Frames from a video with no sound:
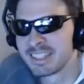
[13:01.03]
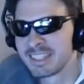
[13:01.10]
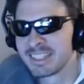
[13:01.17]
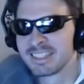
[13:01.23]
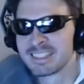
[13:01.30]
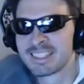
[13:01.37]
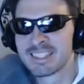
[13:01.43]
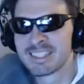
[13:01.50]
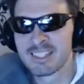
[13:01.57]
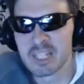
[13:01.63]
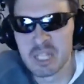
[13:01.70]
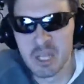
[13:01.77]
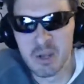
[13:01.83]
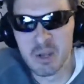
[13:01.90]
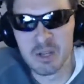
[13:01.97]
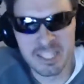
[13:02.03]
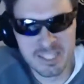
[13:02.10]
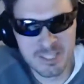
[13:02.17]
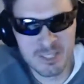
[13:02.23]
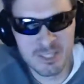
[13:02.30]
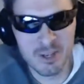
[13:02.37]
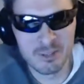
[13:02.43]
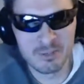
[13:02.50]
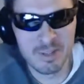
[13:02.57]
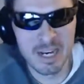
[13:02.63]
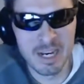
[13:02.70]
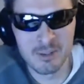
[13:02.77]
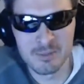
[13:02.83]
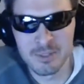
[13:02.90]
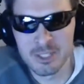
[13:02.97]
just so you know, the install
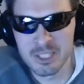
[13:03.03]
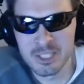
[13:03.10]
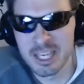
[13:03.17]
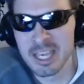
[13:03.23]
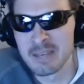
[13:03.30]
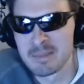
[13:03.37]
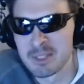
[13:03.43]
file for this game is